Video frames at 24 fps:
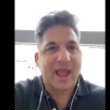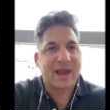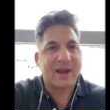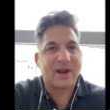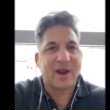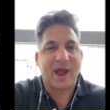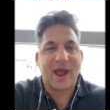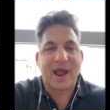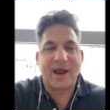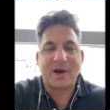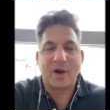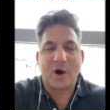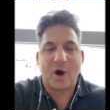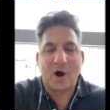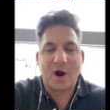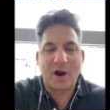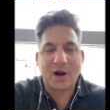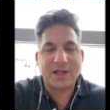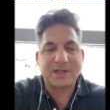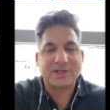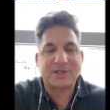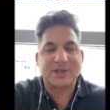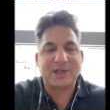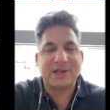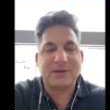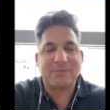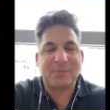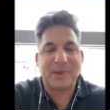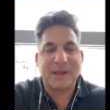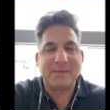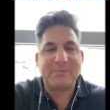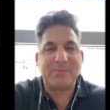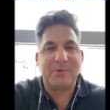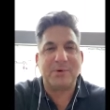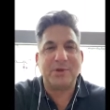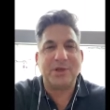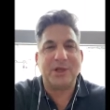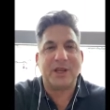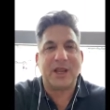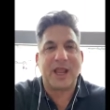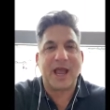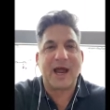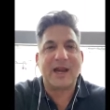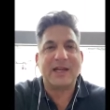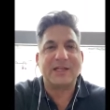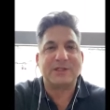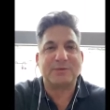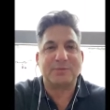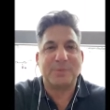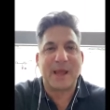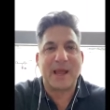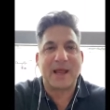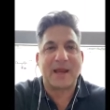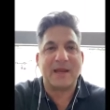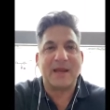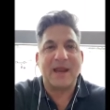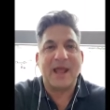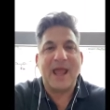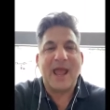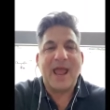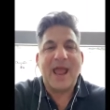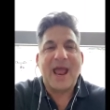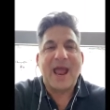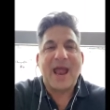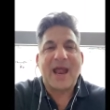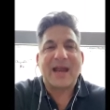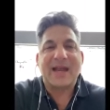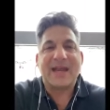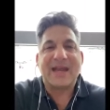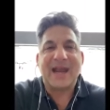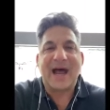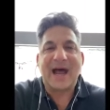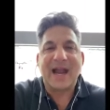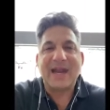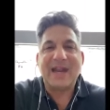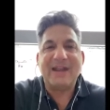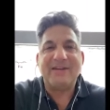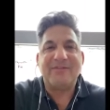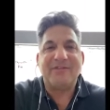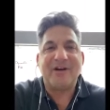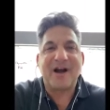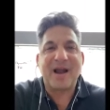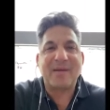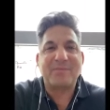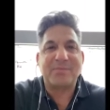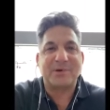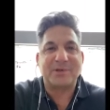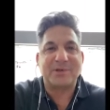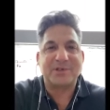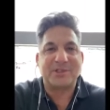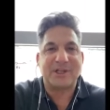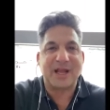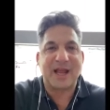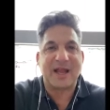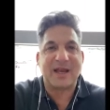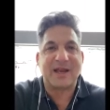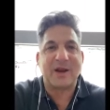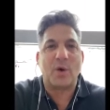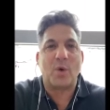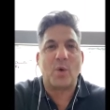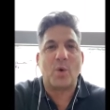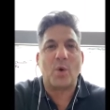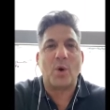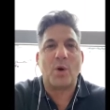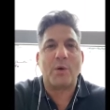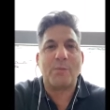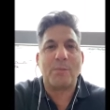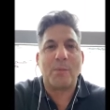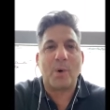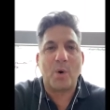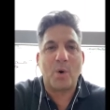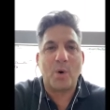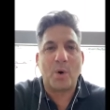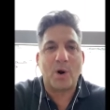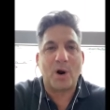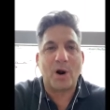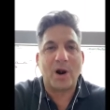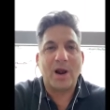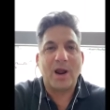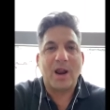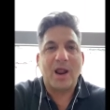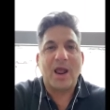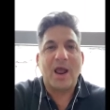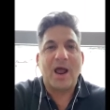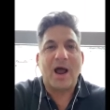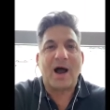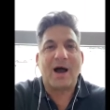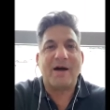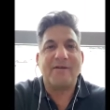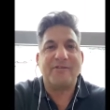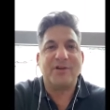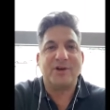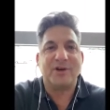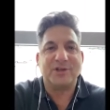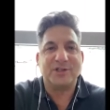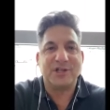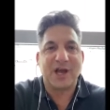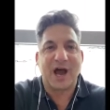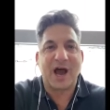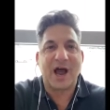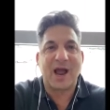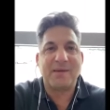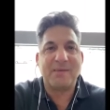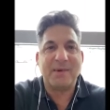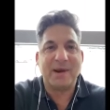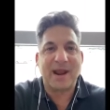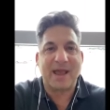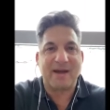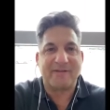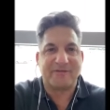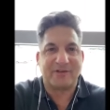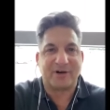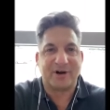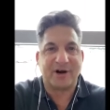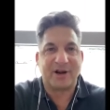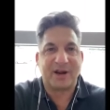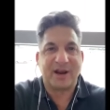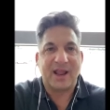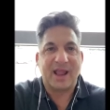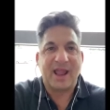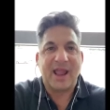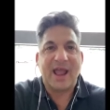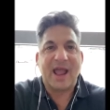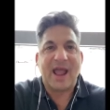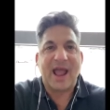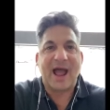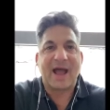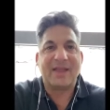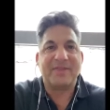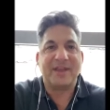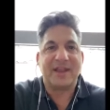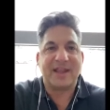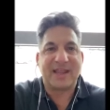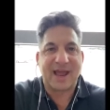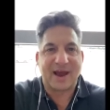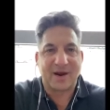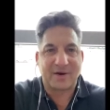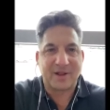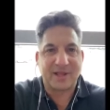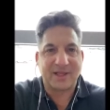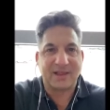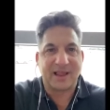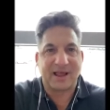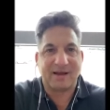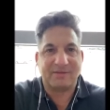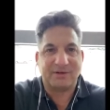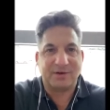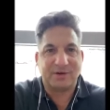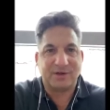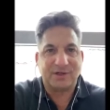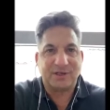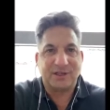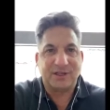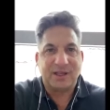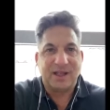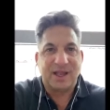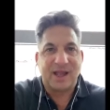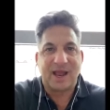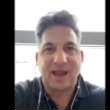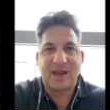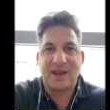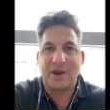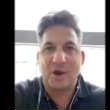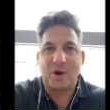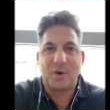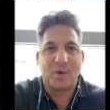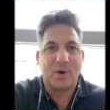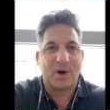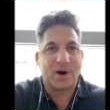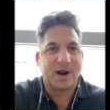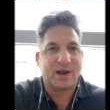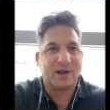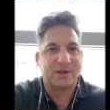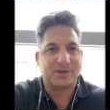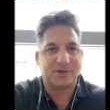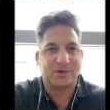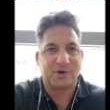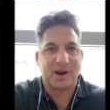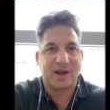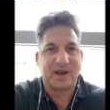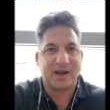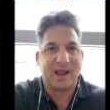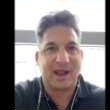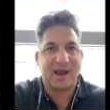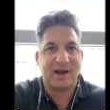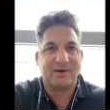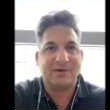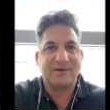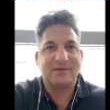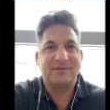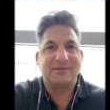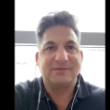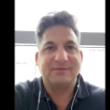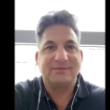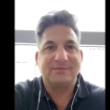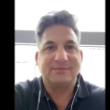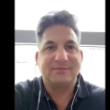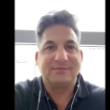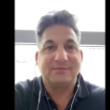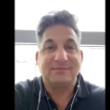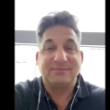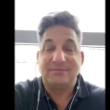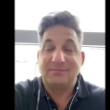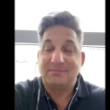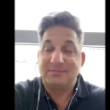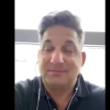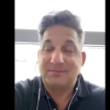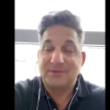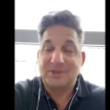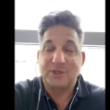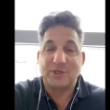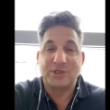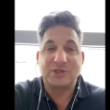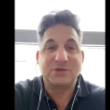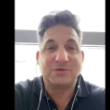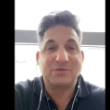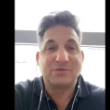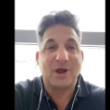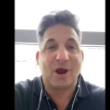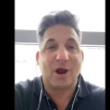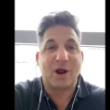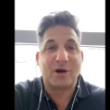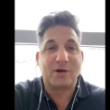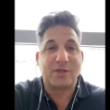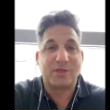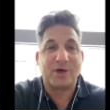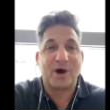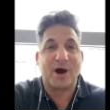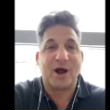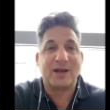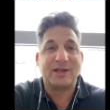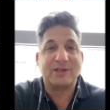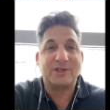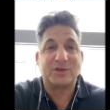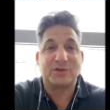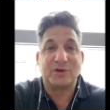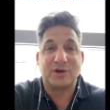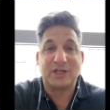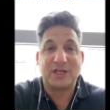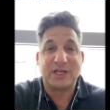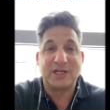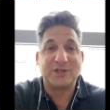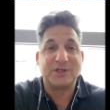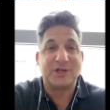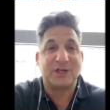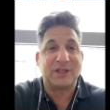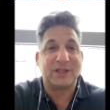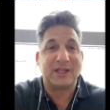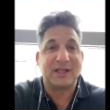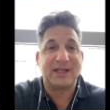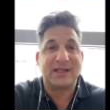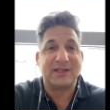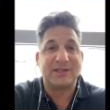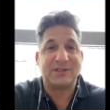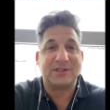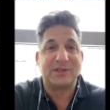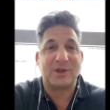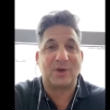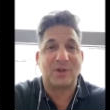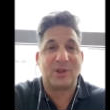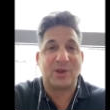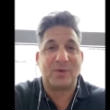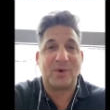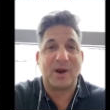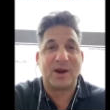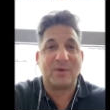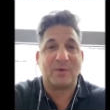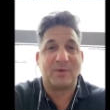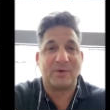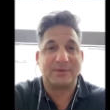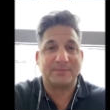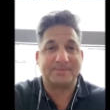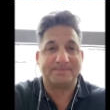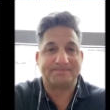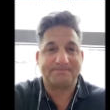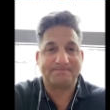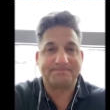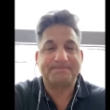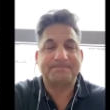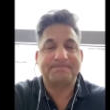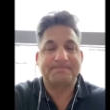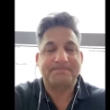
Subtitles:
And honestly, people, you got to spend 95% or more of your time and effort at the county level and nowhere else right now. Just our thoughts. Strategically, it's the only way to.